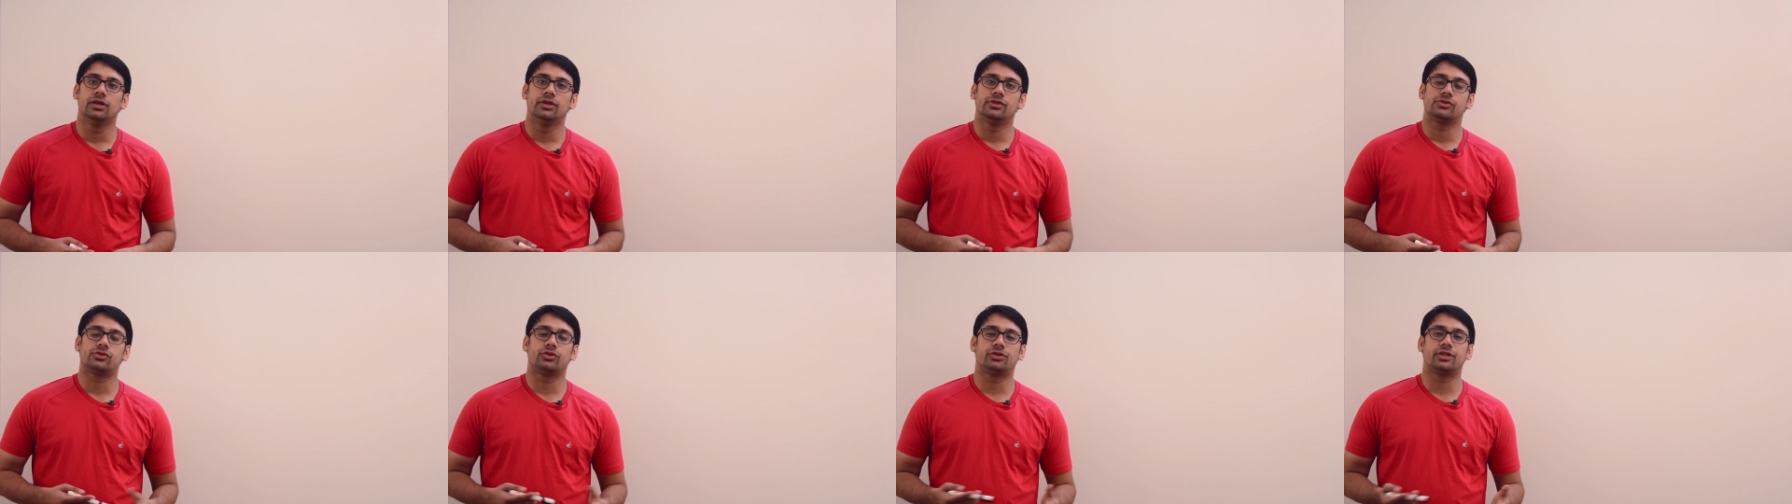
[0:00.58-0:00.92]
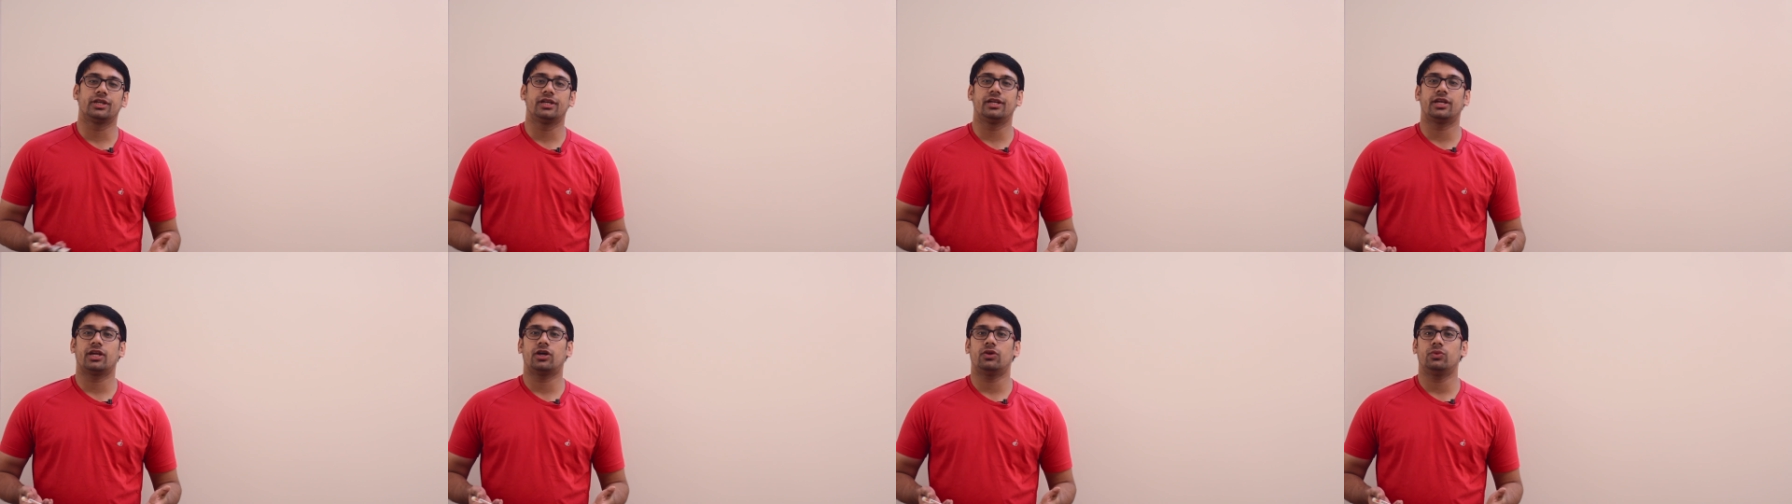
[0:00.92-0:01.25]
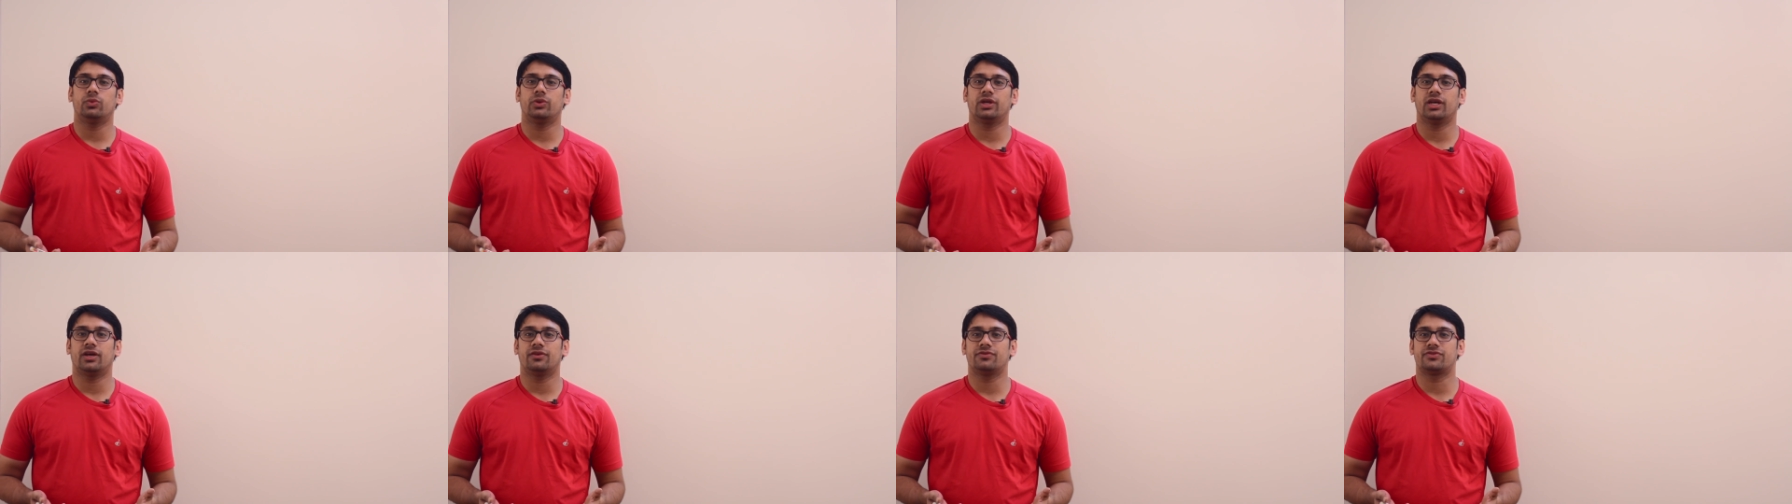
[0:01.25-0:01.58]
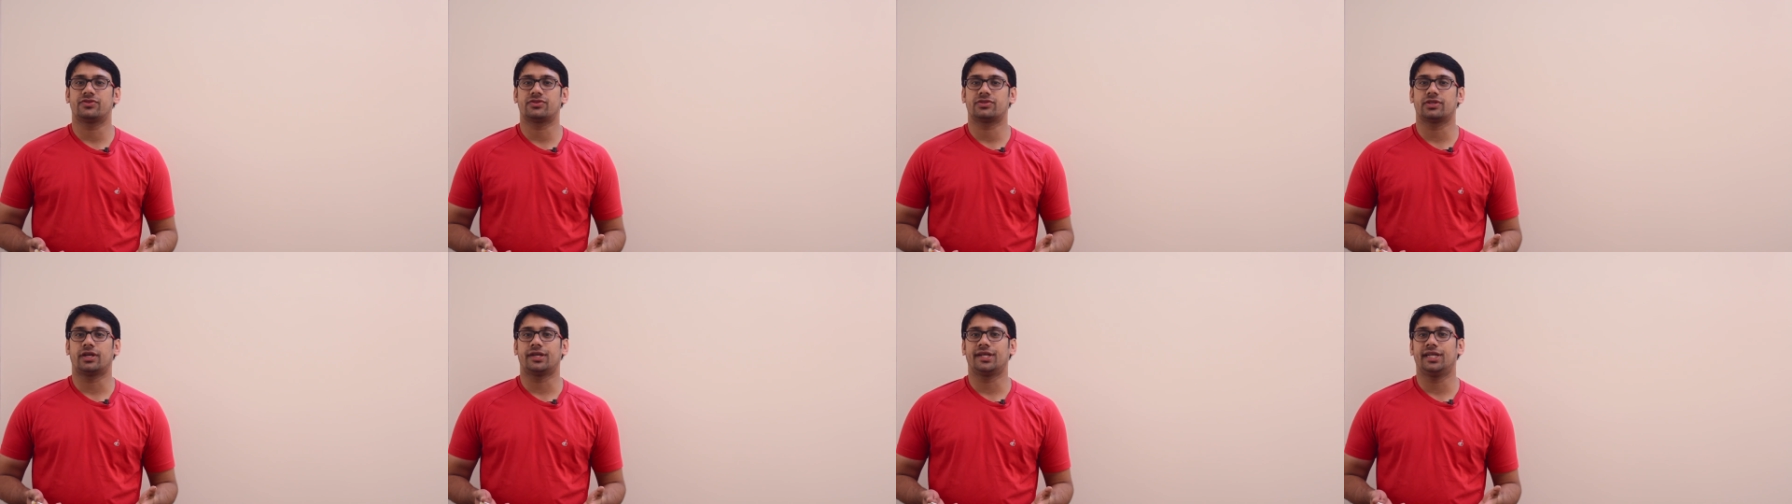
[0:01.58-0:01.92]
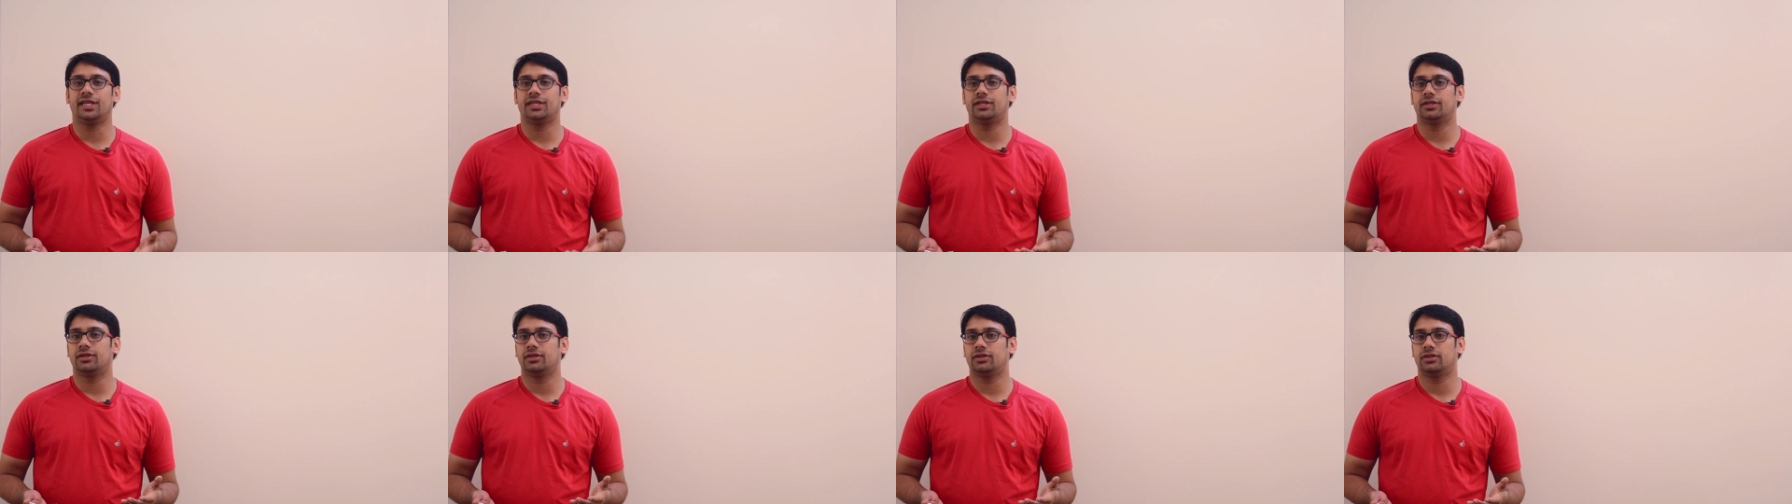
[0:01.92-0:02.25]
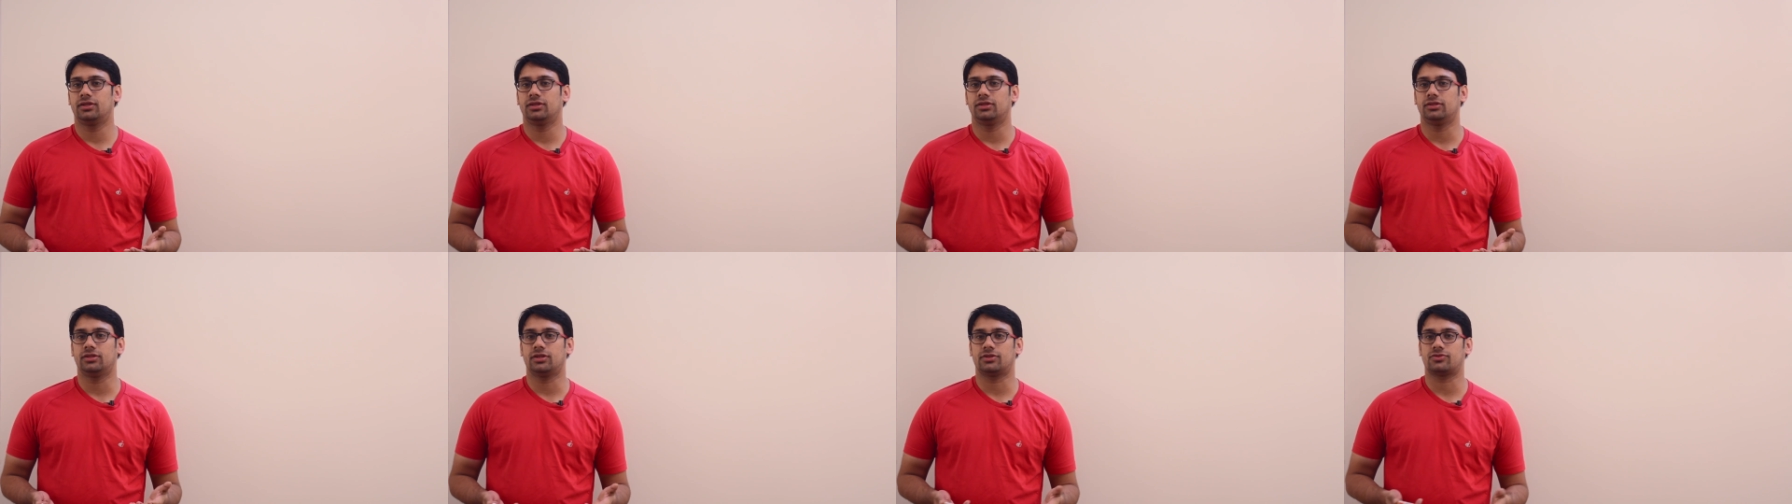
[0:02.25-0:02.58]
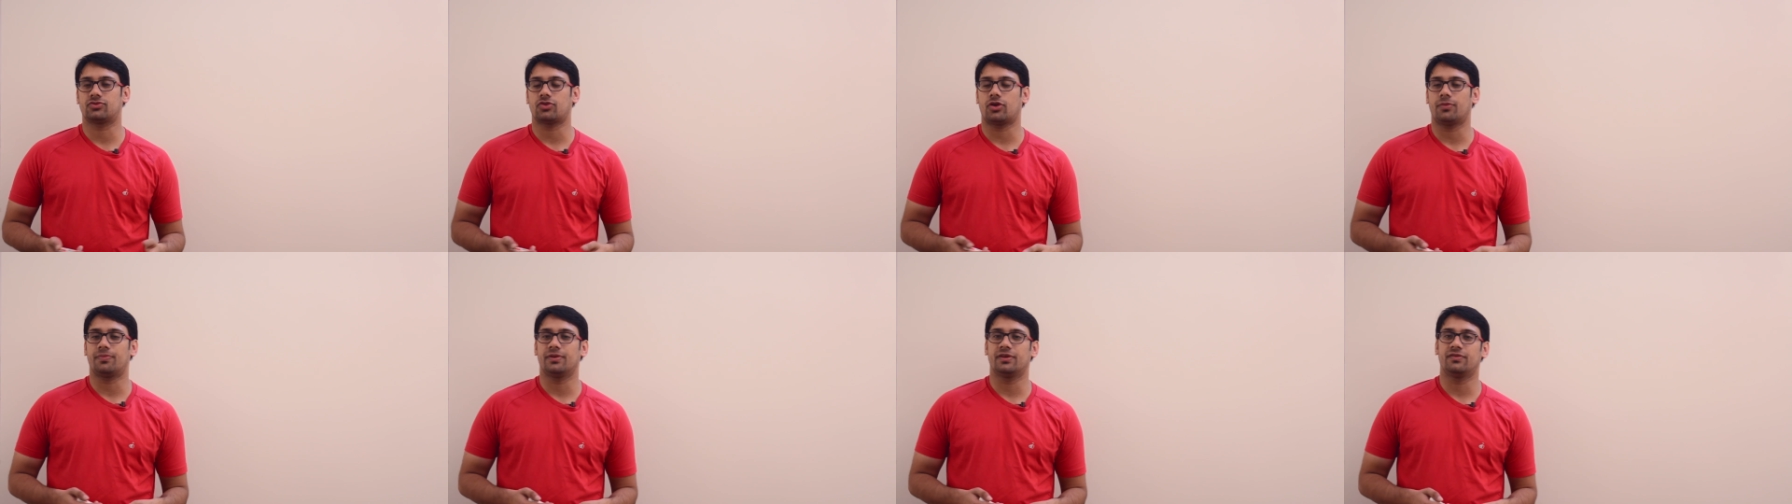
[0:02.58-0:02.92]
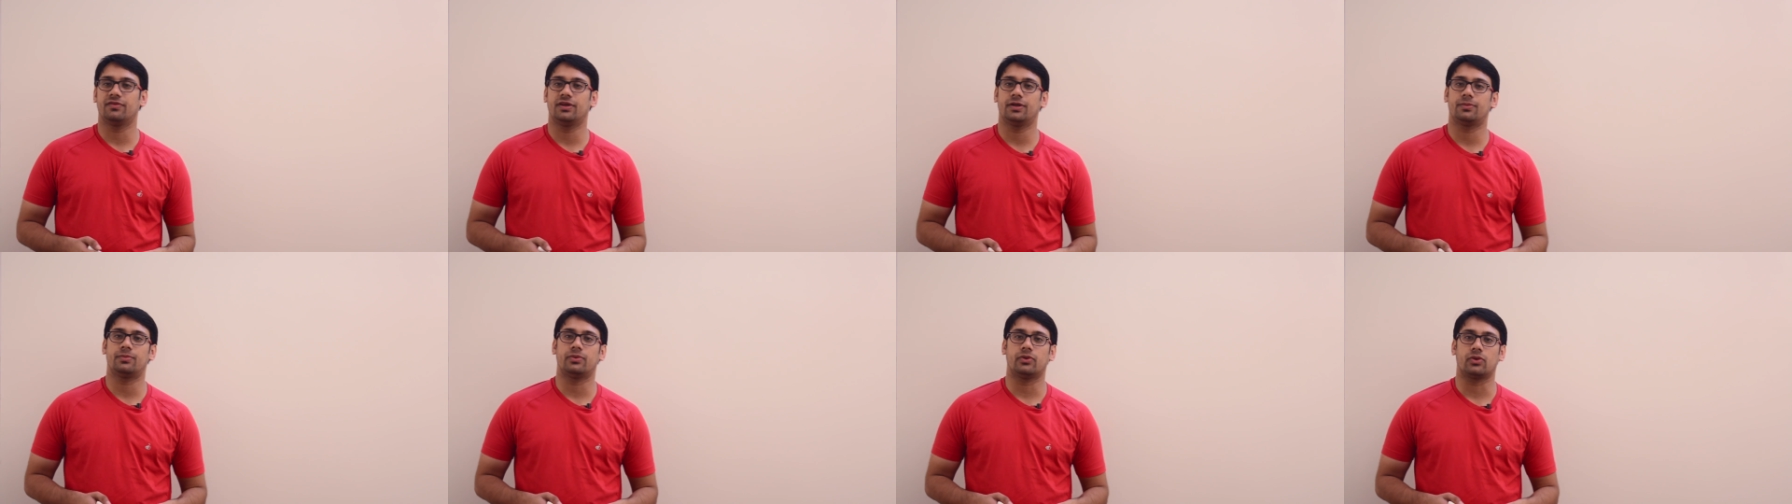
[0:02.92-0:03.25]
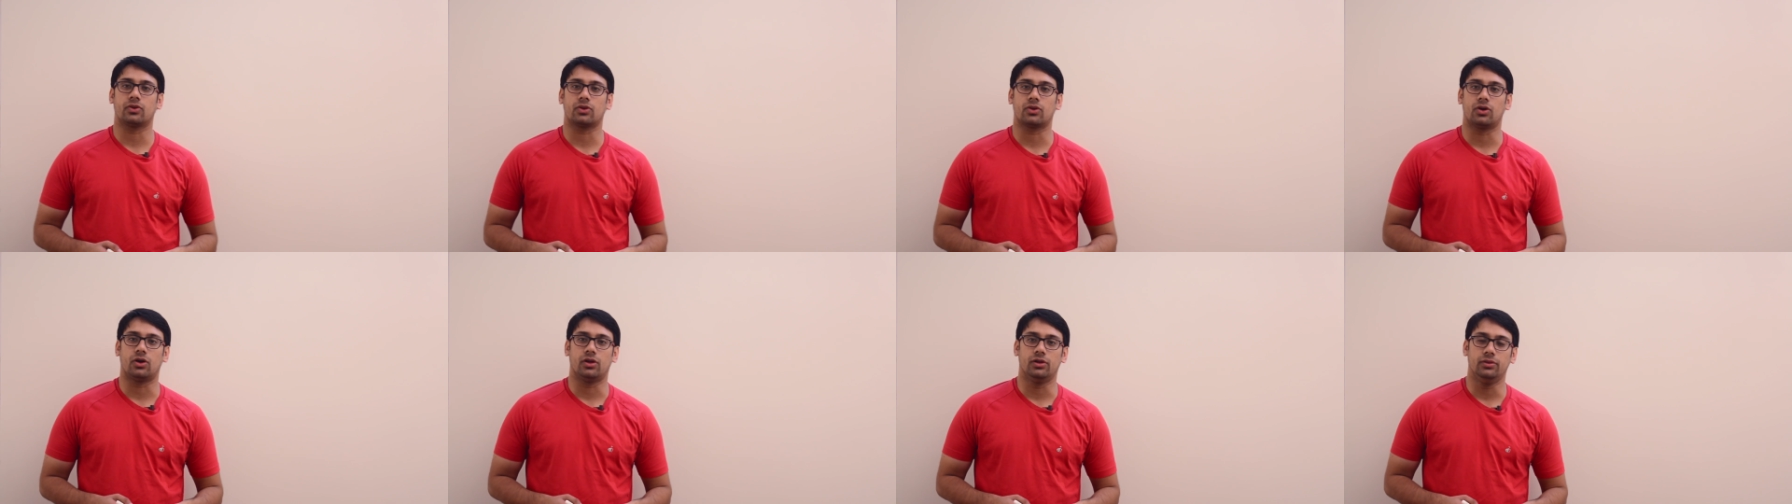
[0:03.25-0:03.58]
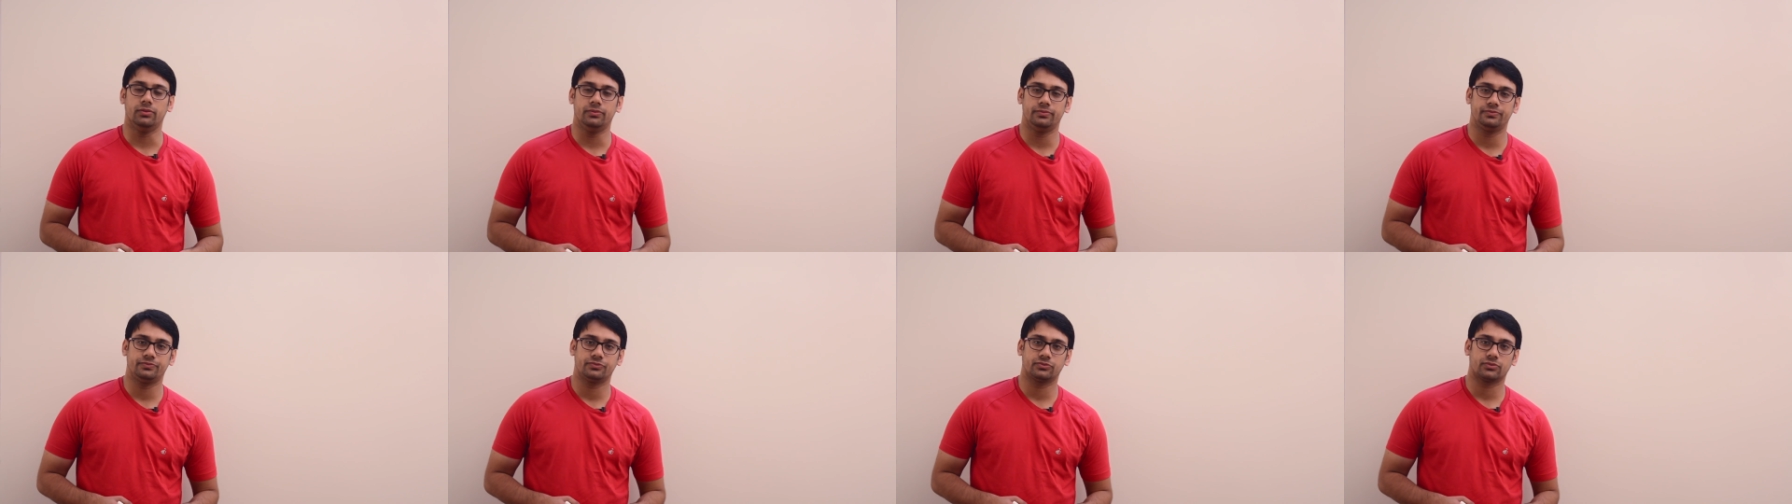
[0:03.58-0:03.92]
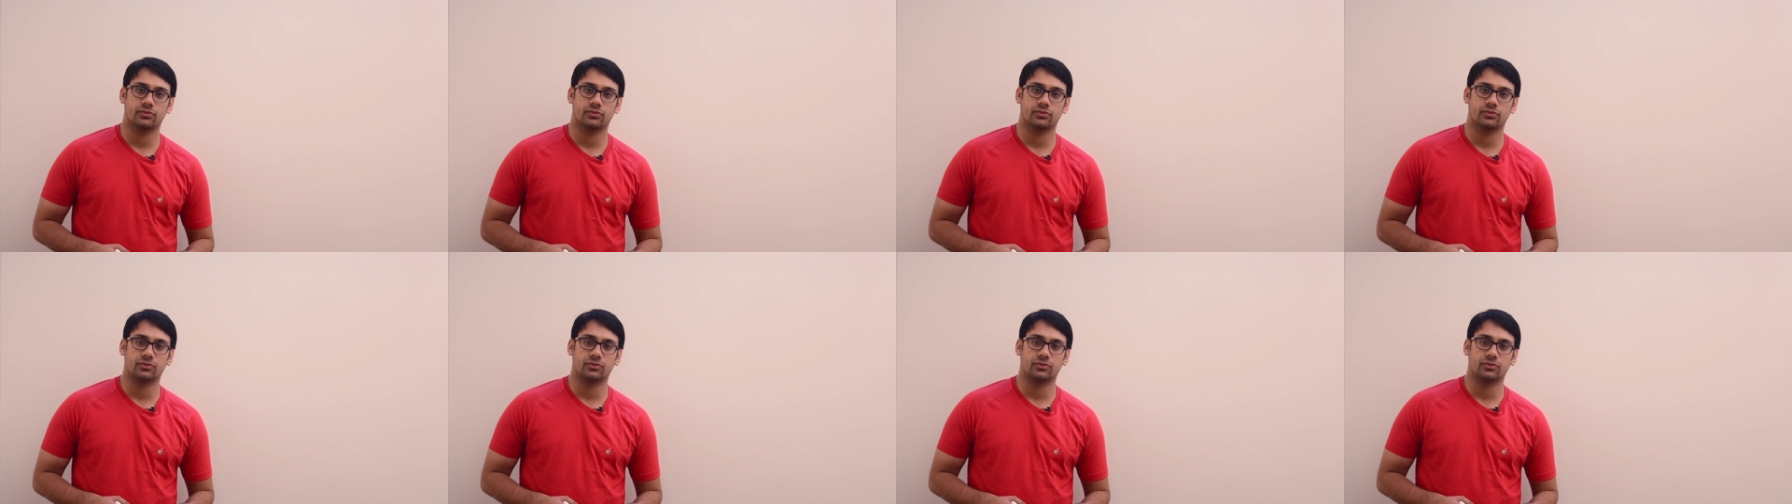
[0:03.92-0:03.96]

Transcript: So till now we have studied the stop and wait protocol,